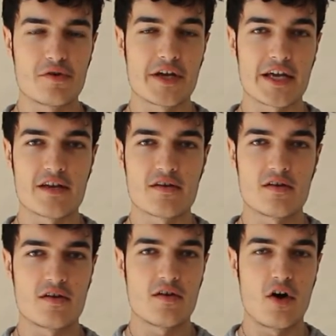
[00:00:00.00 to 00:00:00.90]
per day
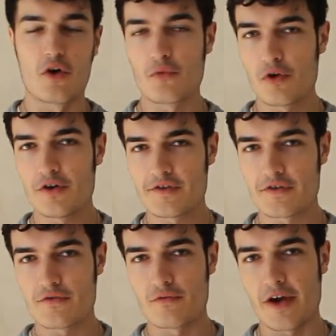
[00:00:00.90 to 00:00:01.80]

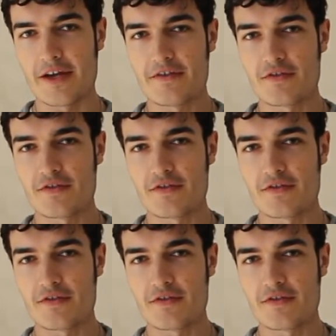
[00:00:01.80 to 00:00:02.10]
onwards, right?